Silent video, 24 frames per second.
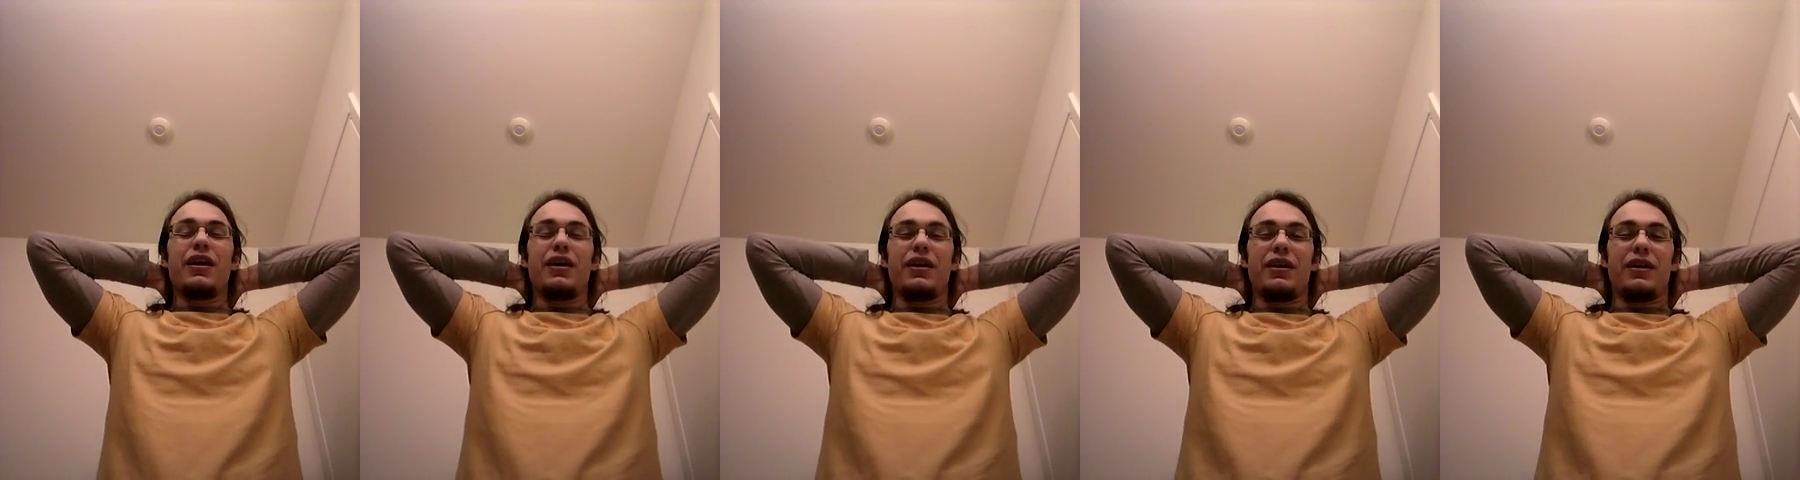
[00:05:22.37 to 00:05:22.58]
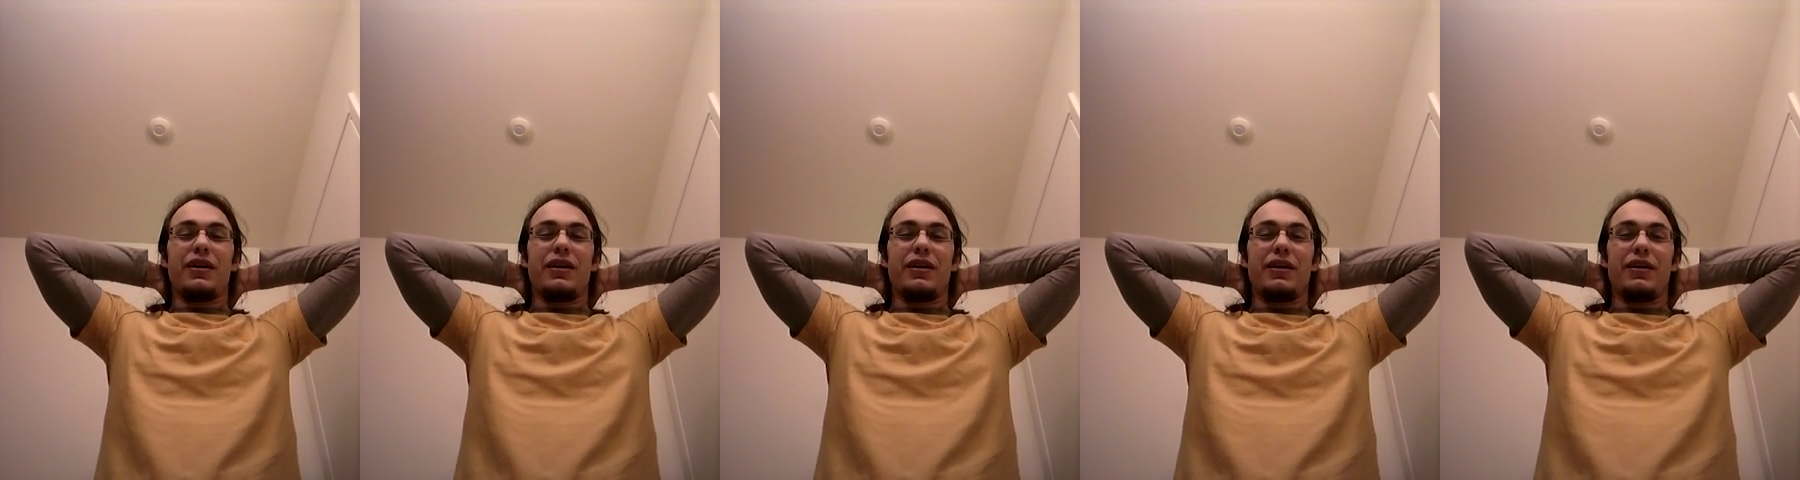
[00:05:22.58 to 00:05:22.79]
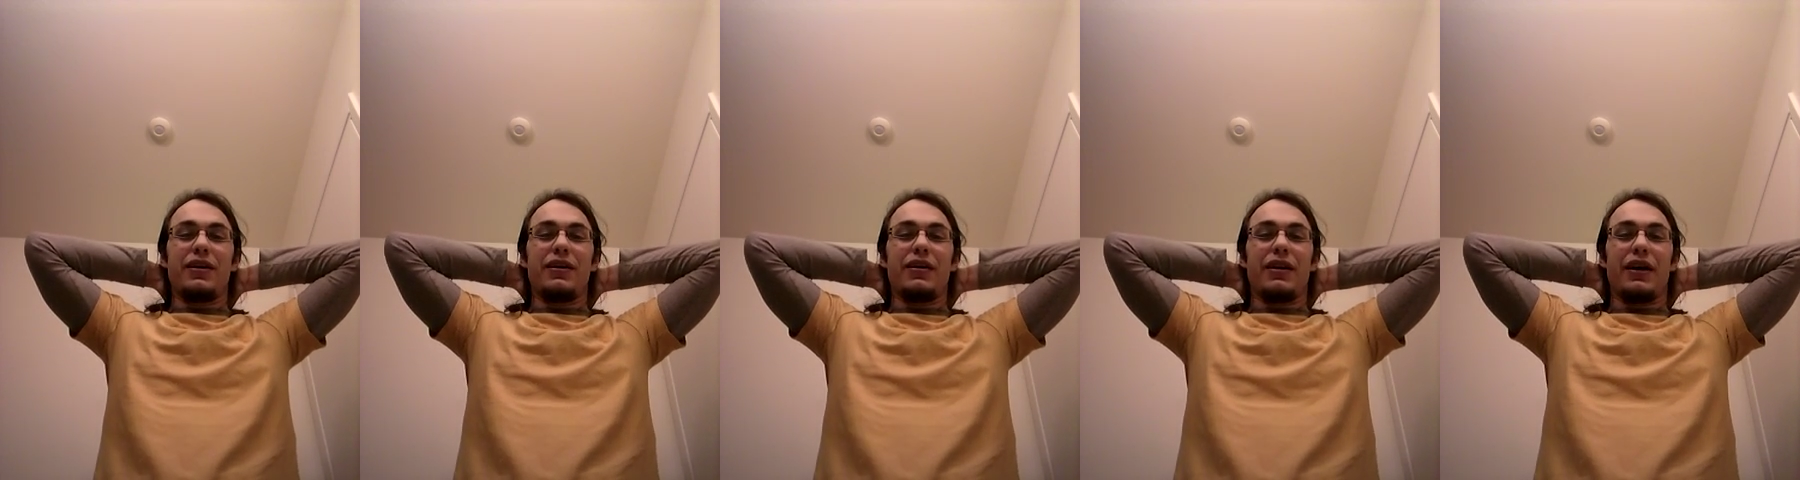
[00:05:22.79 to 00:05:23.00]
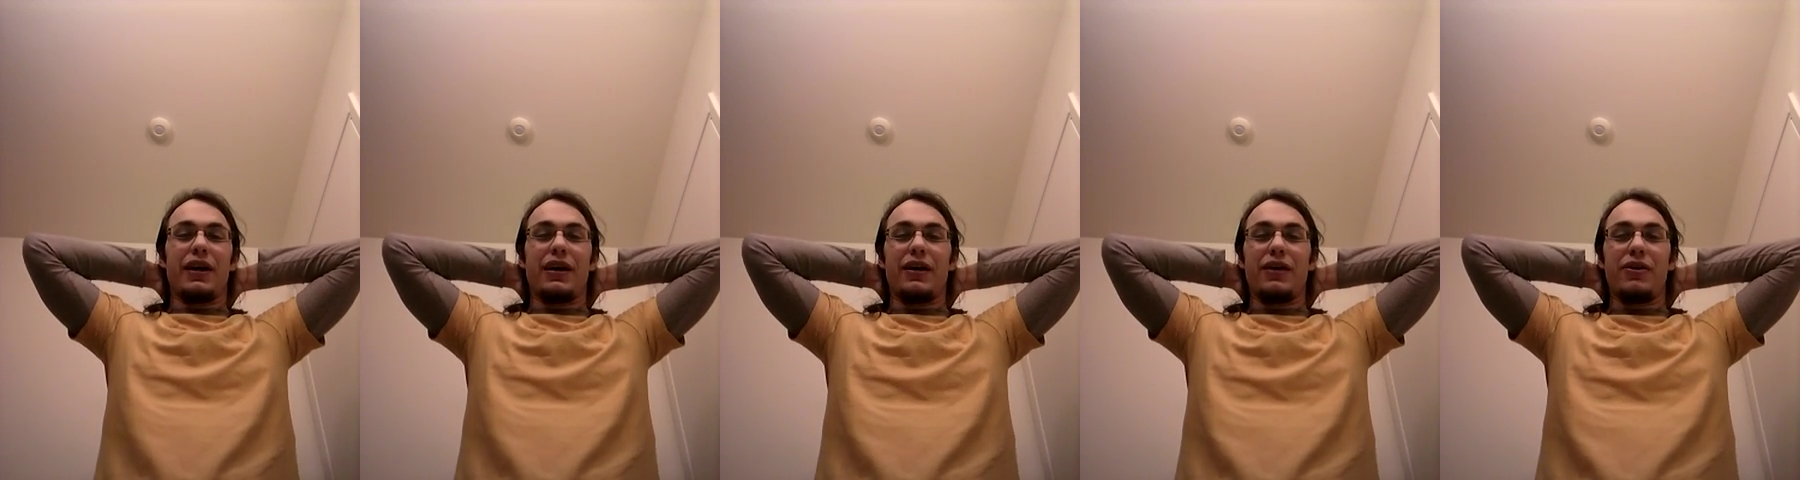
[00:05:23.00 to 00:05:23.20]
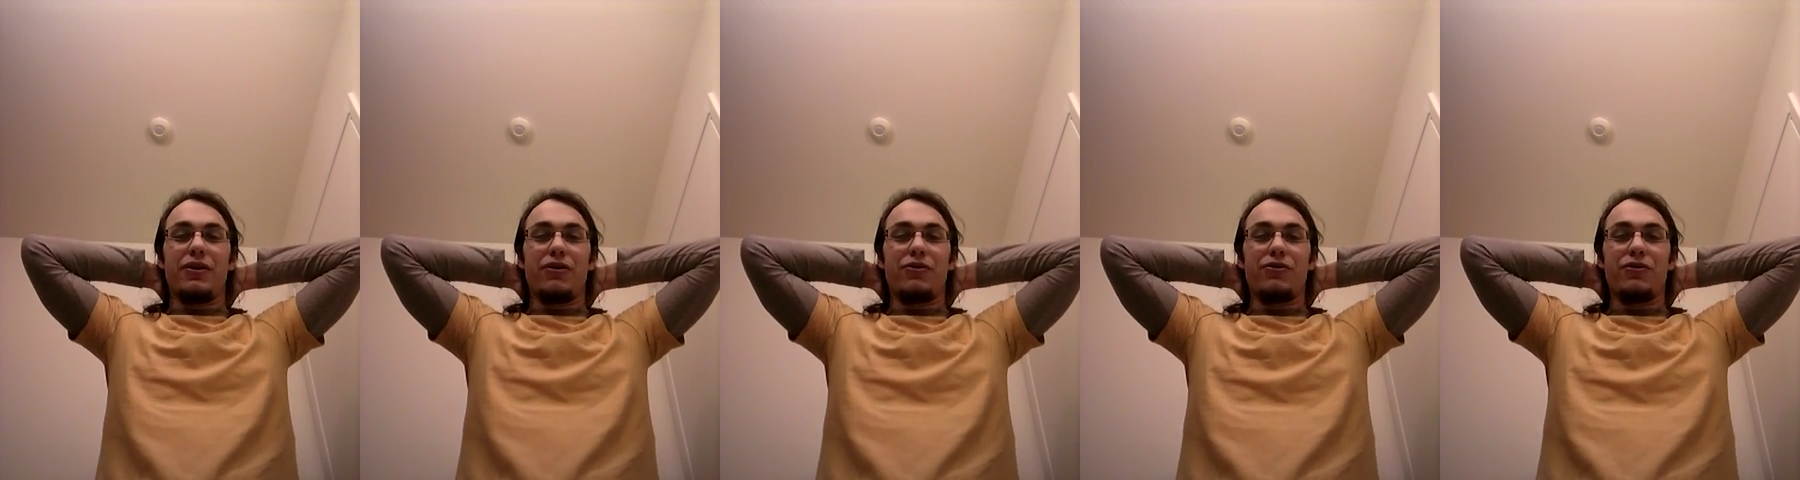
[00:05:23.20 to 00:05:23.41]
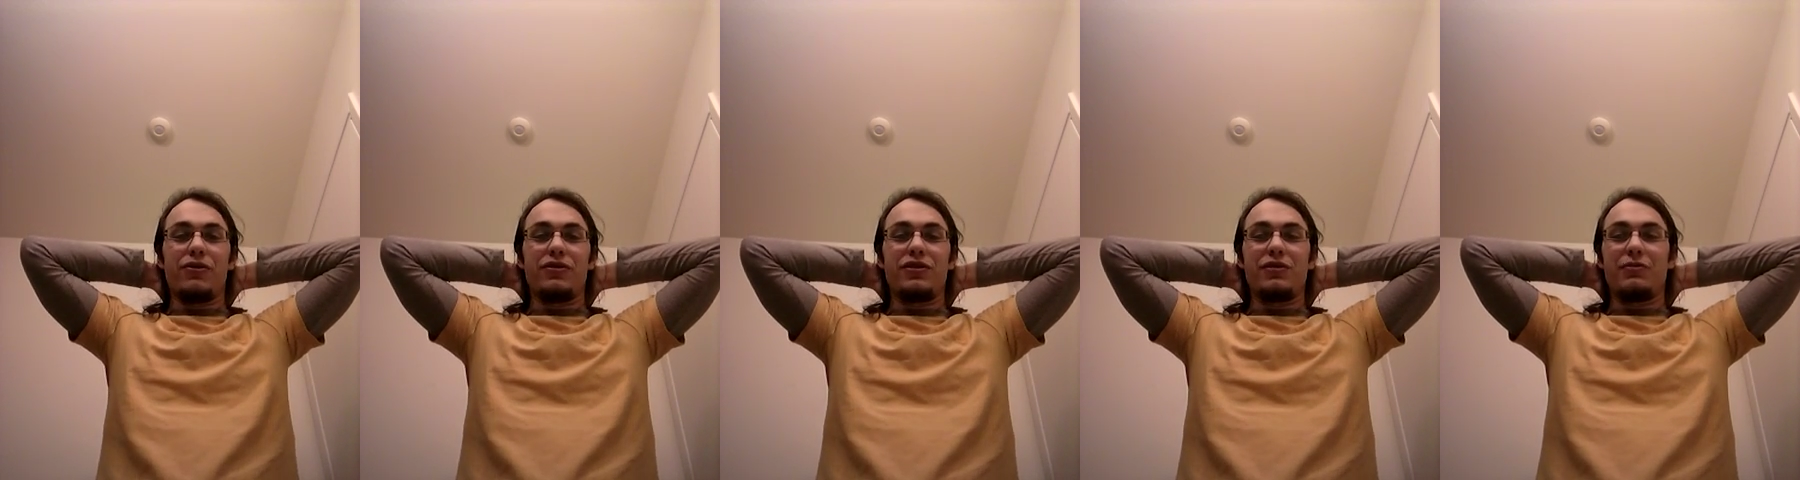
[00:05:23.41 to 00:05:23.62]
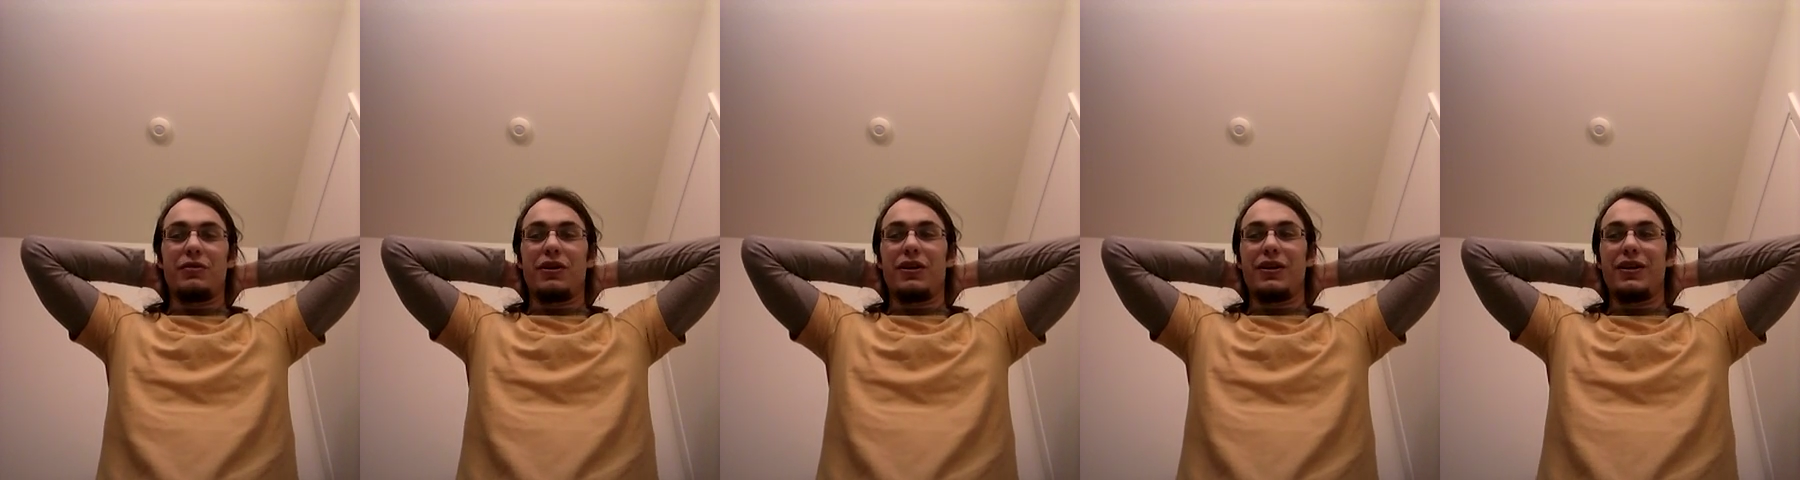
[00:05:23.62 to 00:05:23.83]
I go
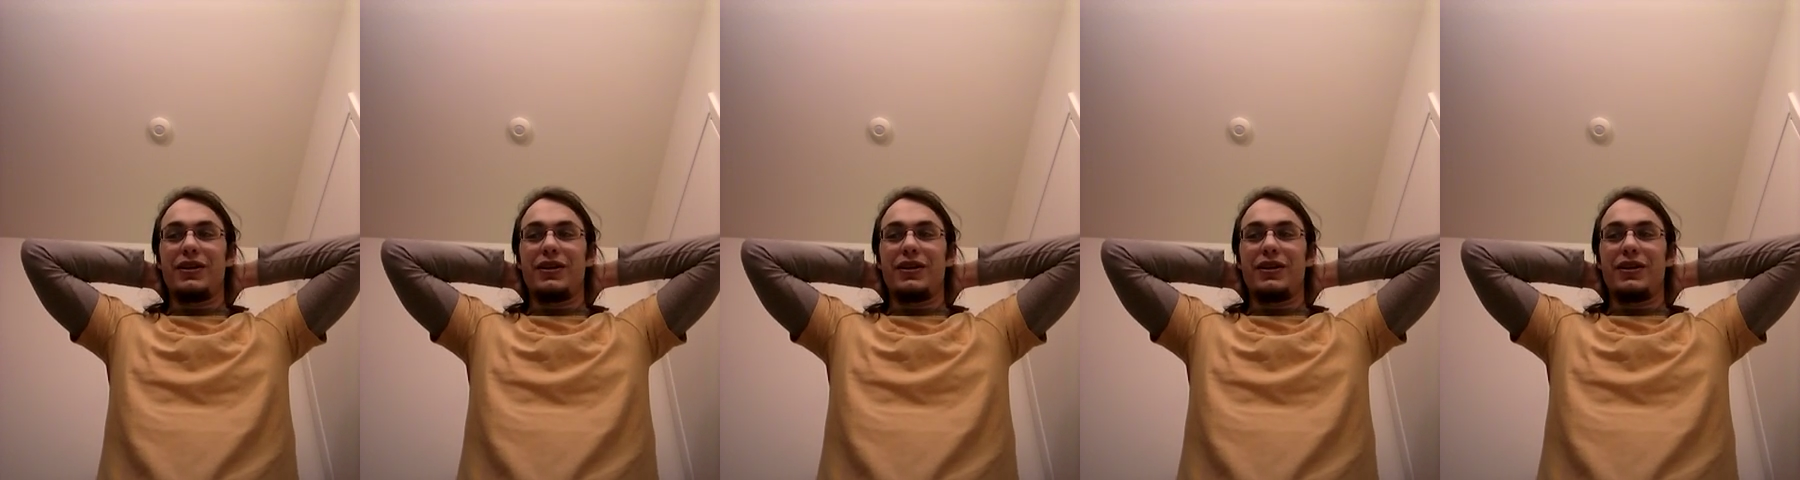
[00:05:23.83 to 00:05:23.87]
through some